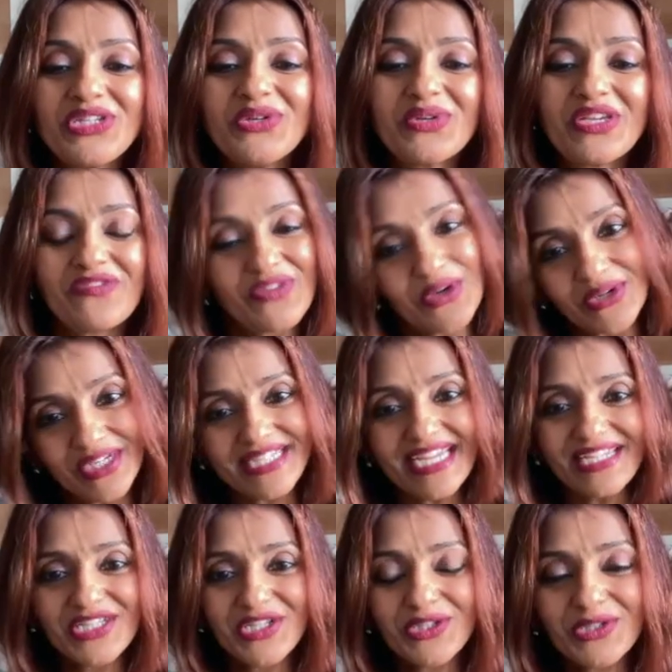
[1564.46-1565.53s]
you give your
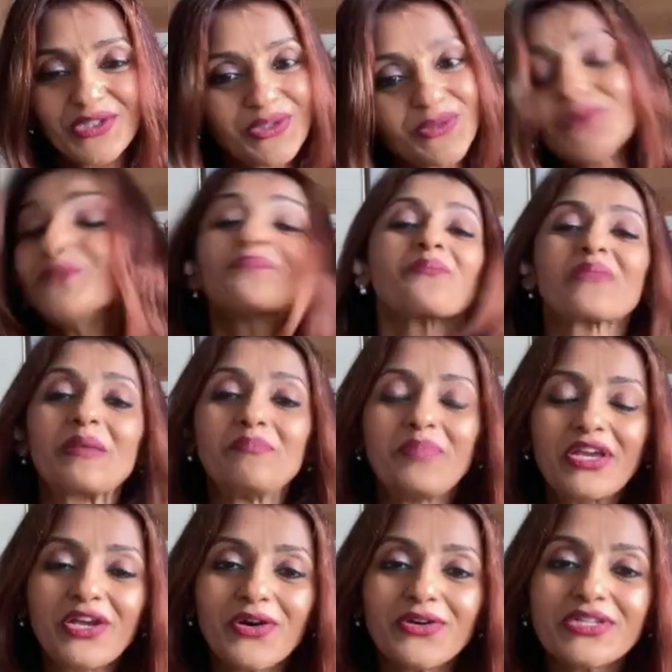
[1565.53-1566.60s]
attention to,
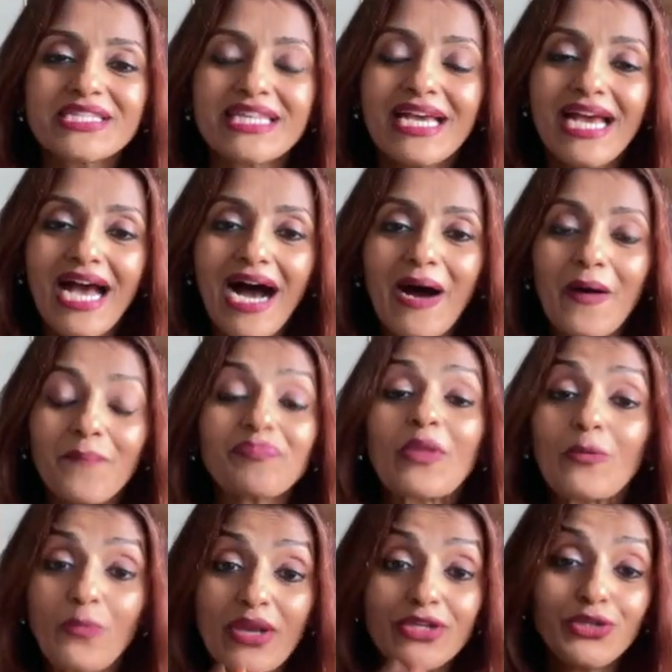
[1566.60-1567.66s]
because
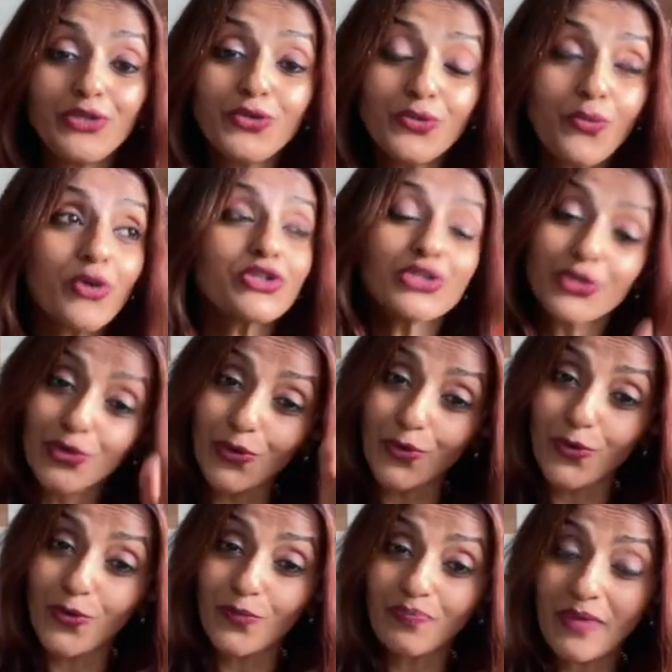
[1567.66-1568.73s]
when you want to
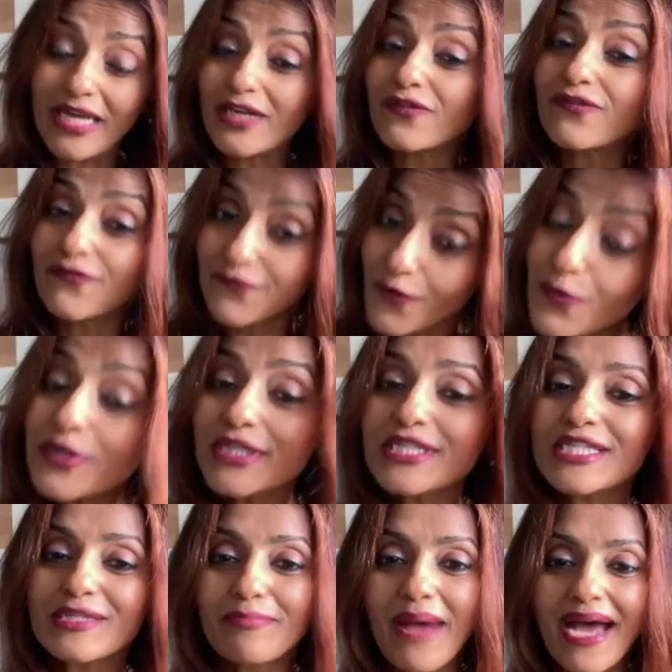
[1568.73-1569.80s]
go in a
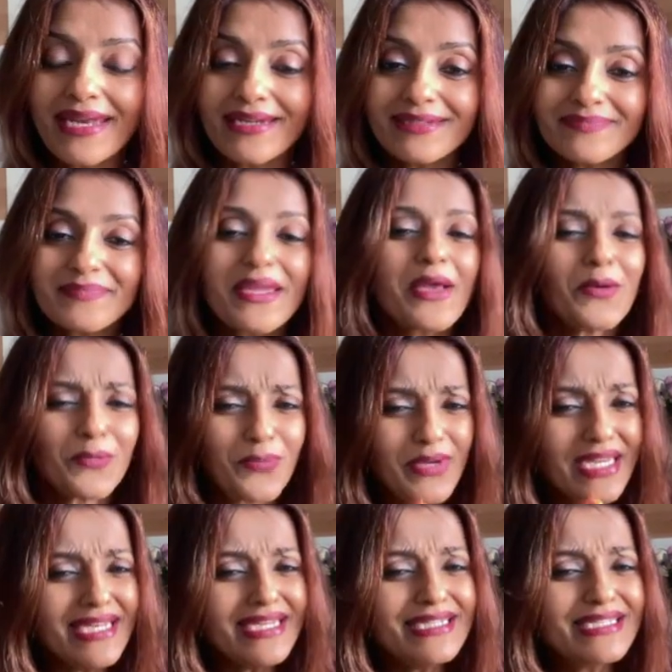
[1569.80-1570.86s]
focused manner,
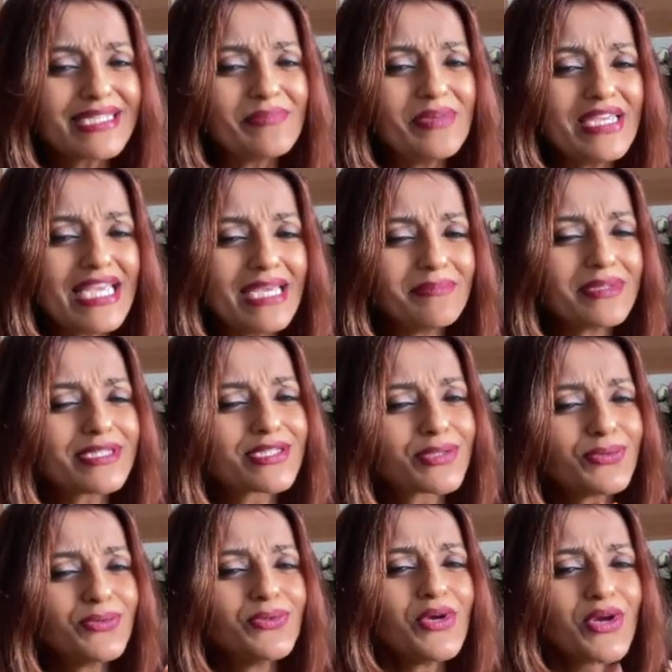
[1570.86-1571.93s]
we need to be able
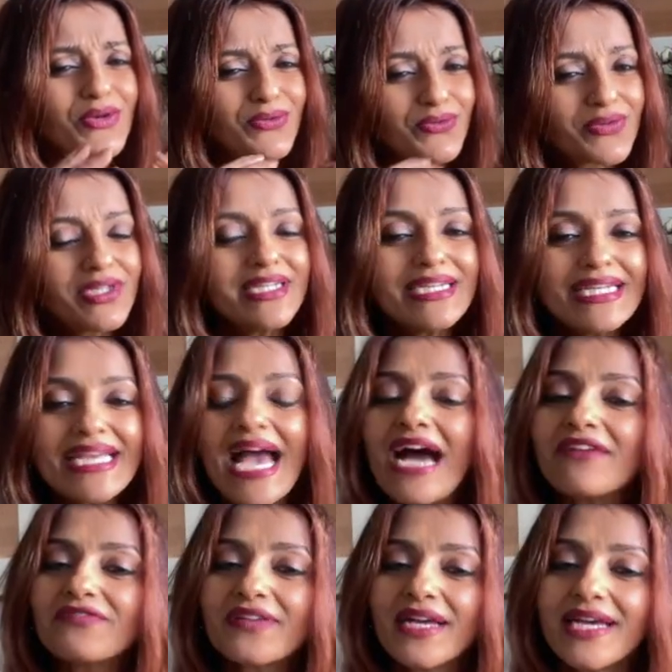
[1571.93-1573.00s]
to really
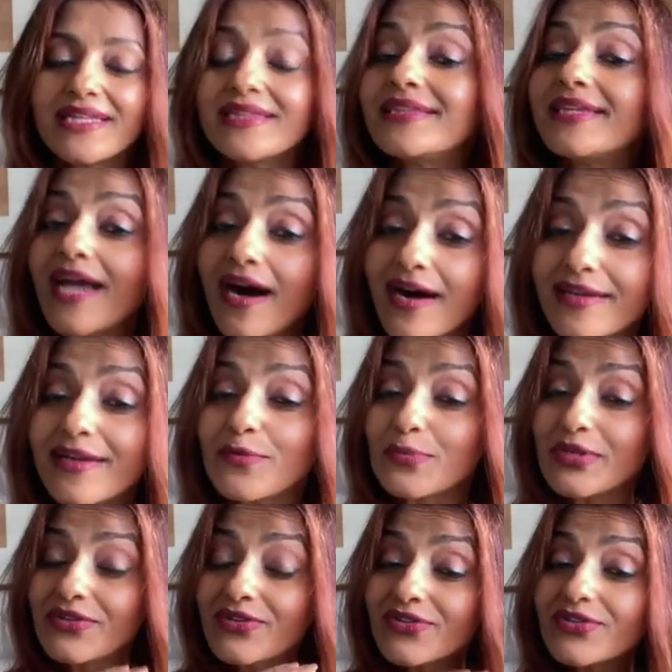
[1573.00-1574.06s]
have dhyana. We
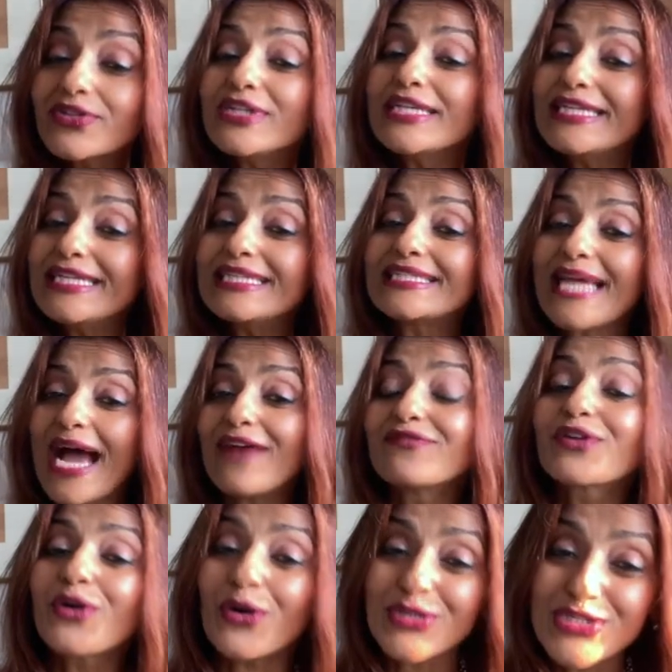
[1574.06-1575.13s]
really need to have
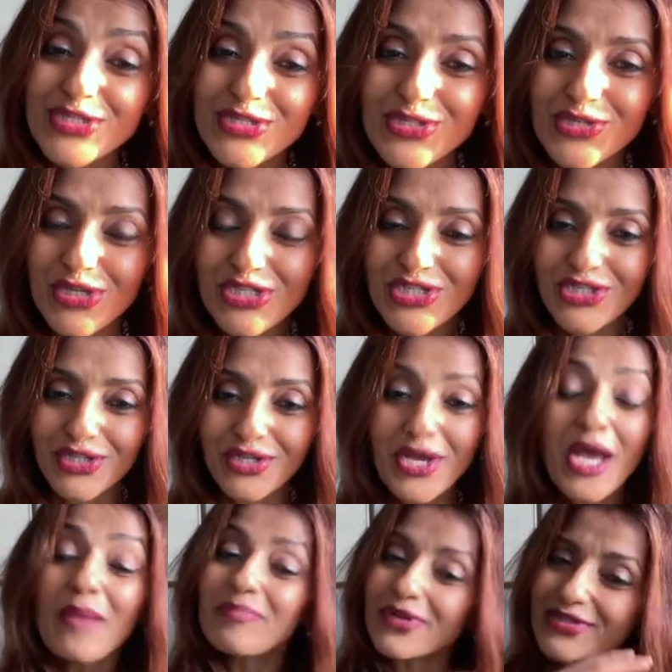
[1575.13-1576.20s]
concentration,
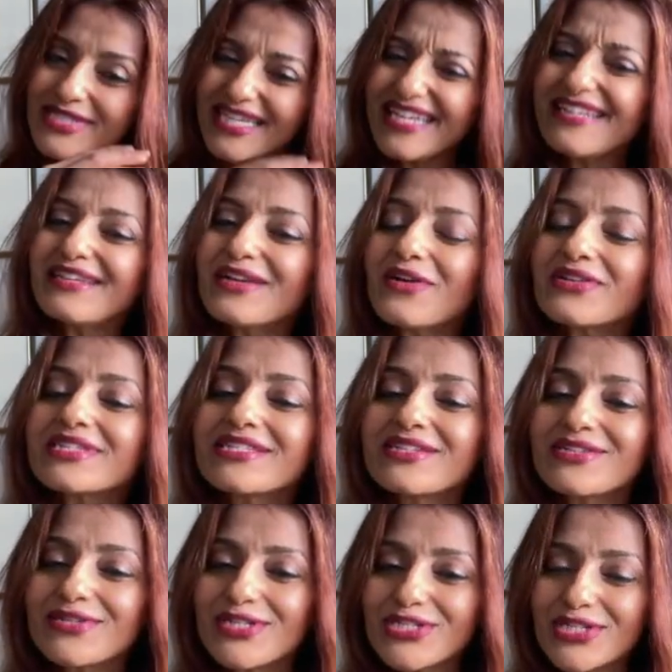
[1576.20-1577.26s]
because in
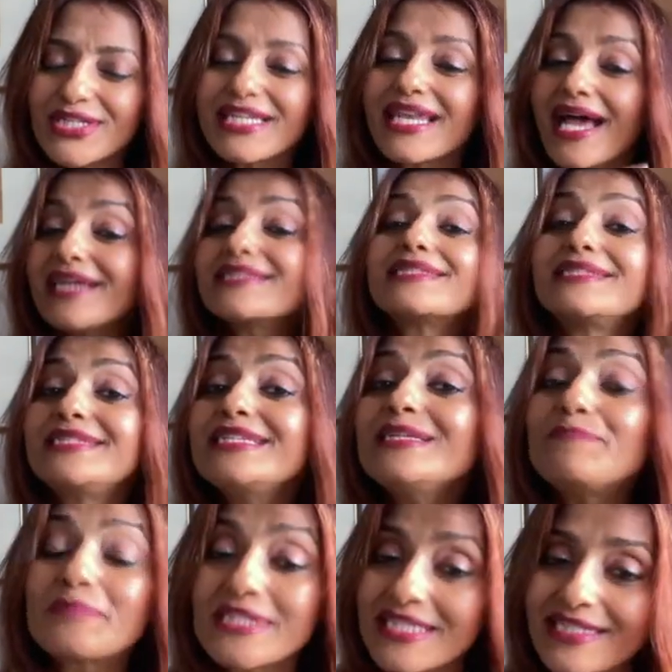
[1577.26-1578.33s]
concentration lies
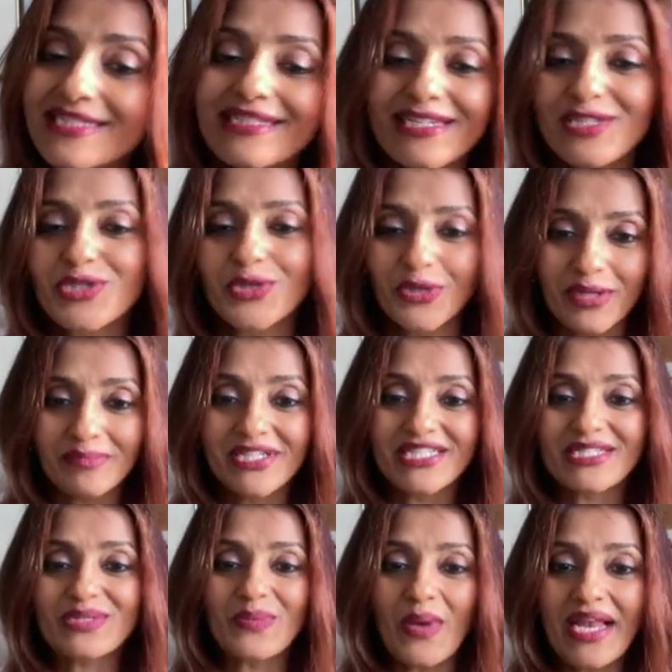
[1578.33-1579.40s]
deep-seated enjoyment
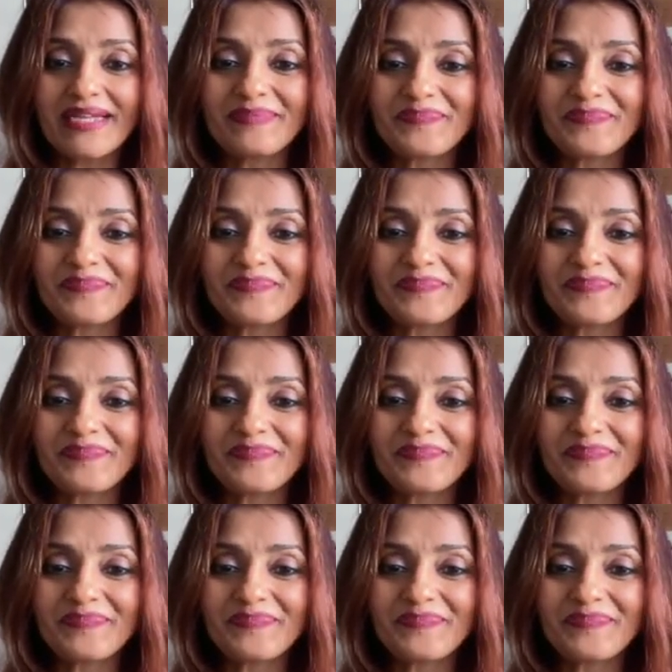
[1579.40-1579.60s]
as well.